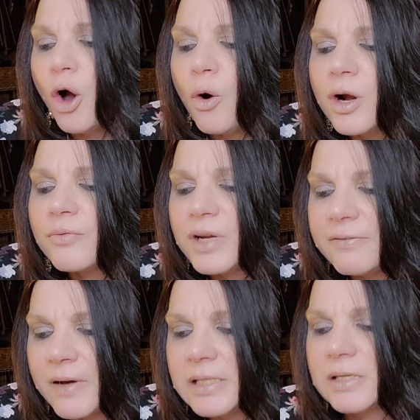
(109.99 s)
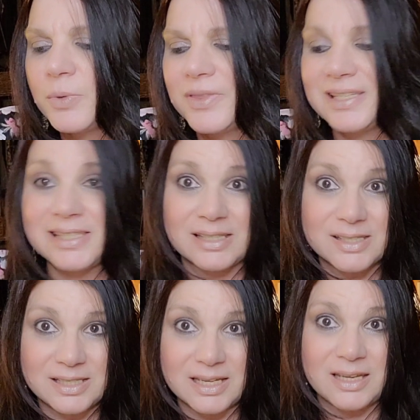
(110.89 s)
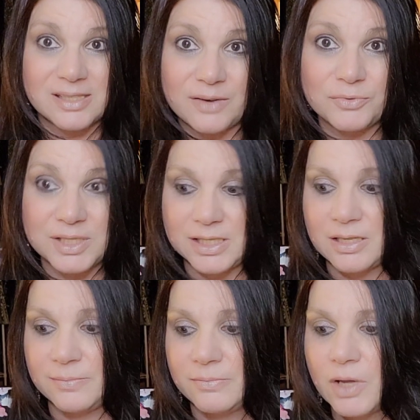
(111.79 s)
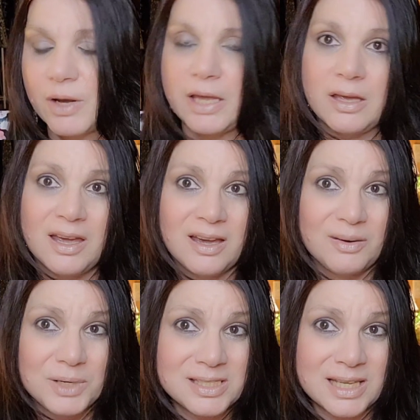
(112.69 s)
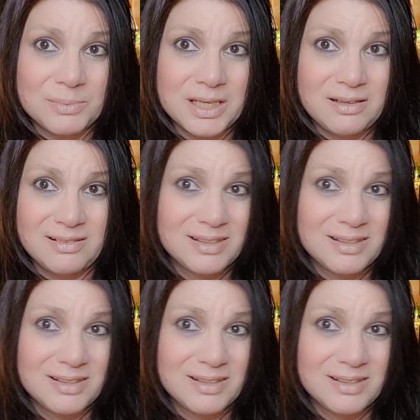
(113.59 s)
or refunded within 60 days of receipt, okay? What does that mean?